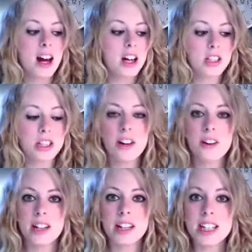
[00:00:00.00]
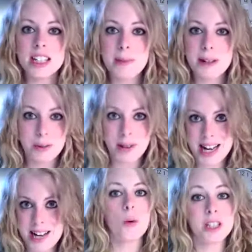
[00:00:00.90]
So here's the better
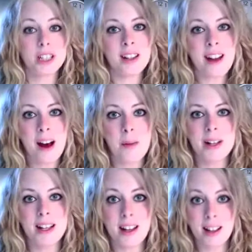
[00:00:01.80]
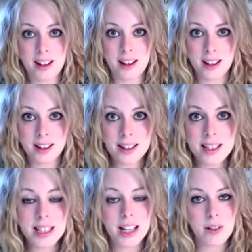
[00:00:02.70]
way. What's gonna happen
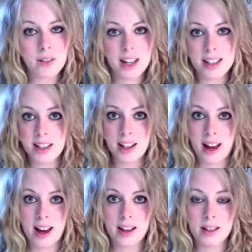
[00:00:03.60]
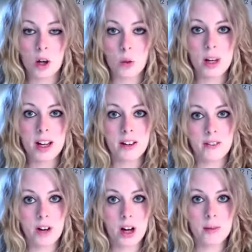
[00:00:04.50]
is the giveaway is gonna end a week
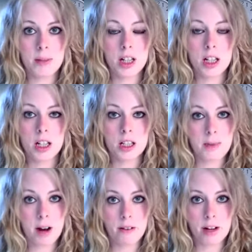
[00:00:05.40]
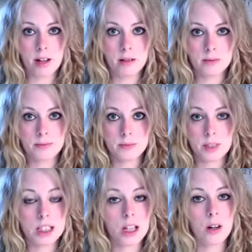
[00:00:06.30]
from tomorrow.
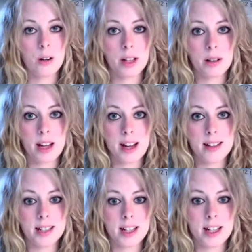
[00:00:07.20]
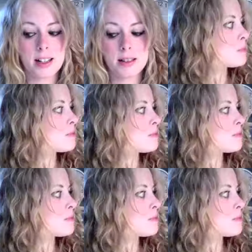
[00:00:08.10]
So it'll end on